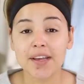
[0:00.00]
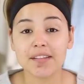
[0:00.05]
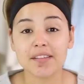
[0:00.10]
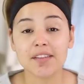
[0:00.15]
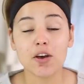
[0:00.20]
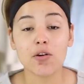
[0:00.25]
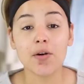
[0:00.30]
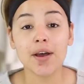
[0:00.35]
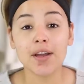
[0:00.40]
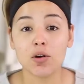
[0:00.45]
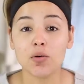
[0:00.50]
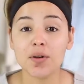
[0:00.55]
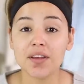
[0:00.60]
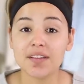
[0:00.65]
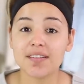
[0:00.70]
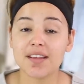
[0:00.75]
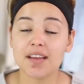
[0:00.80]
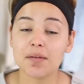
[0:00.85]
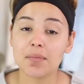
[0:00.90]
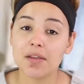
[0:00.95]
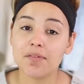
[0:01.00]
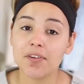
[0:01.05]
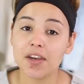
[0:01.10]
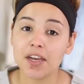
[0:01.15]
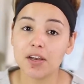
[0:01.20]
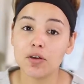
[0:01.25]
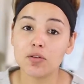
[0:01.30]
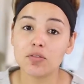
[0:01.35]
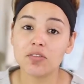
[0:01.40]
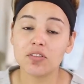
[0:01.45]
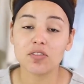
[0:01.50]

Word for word: guys know I always say in my videos